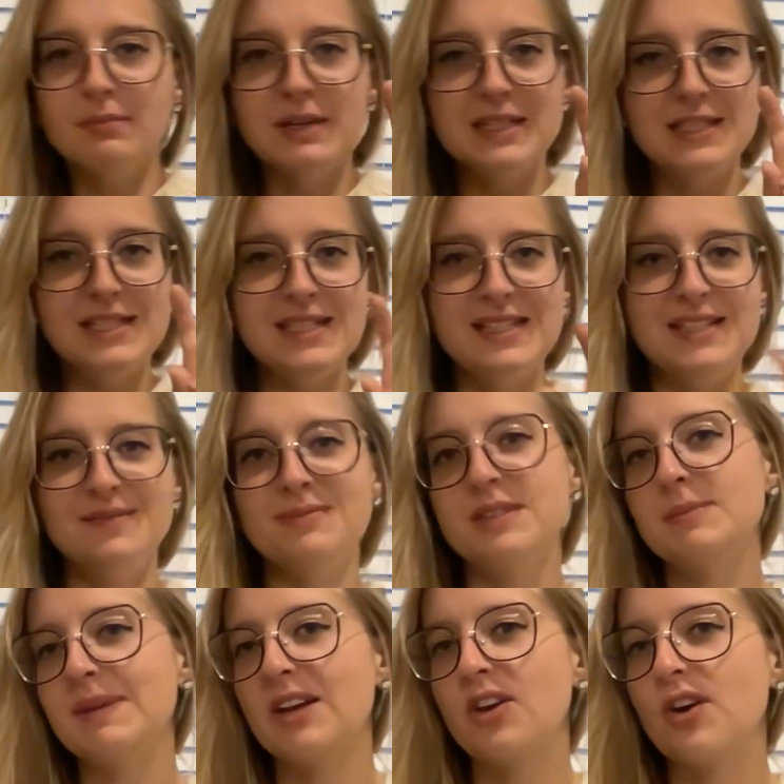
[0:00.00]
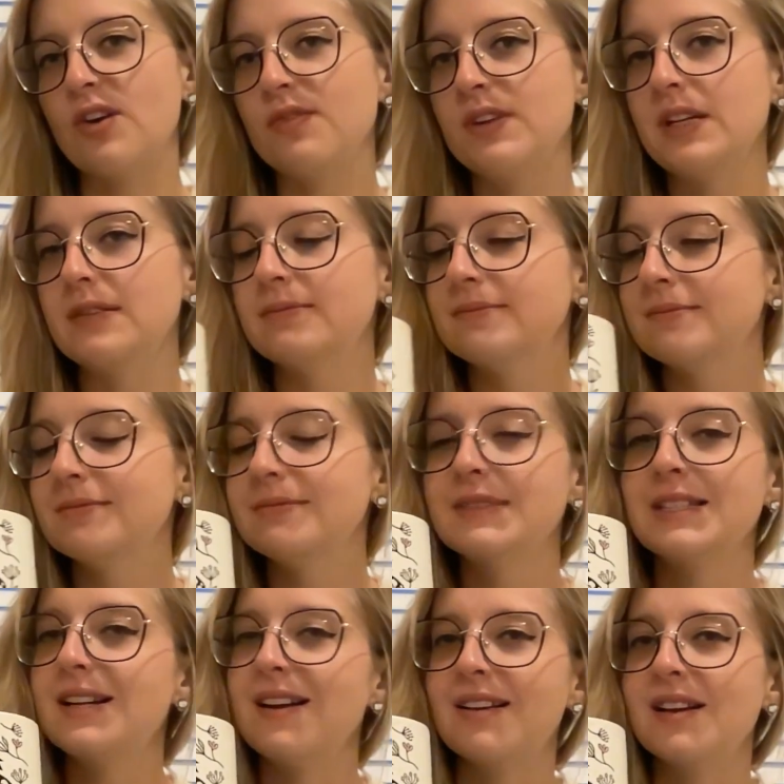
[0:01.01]
tea. It's my coffee.
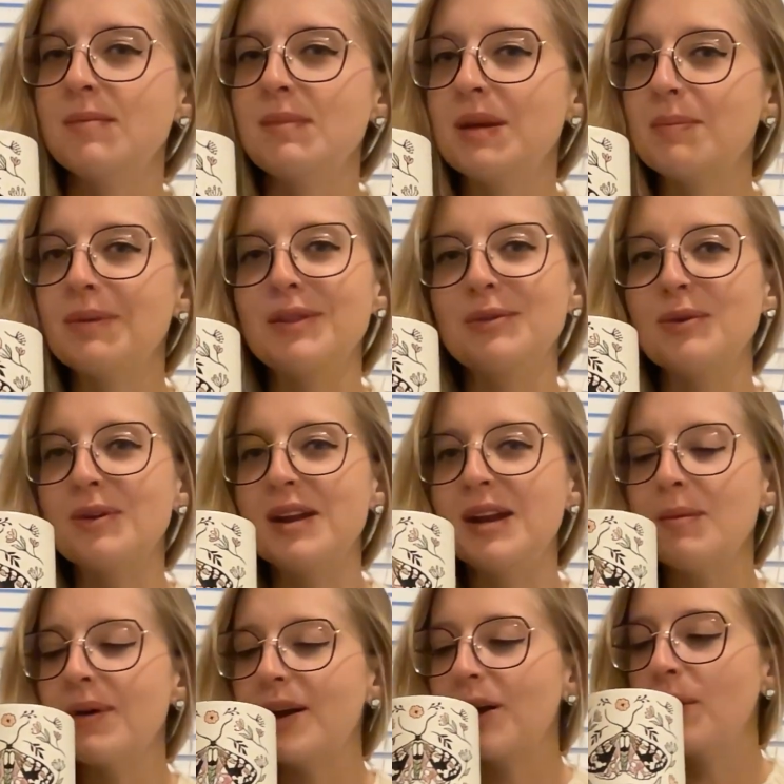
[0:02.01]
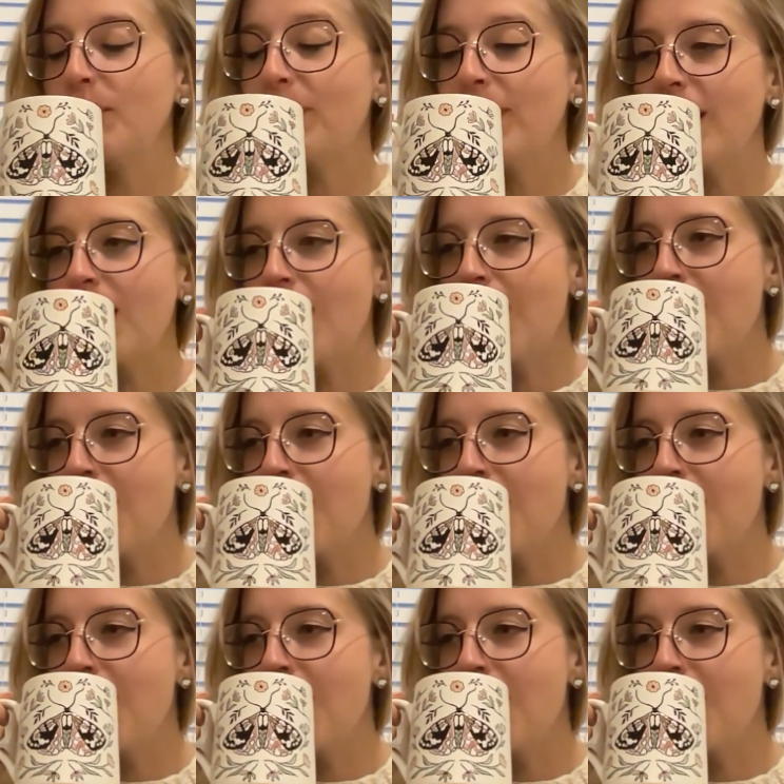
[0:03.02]
It's not gonna make my throat any better, but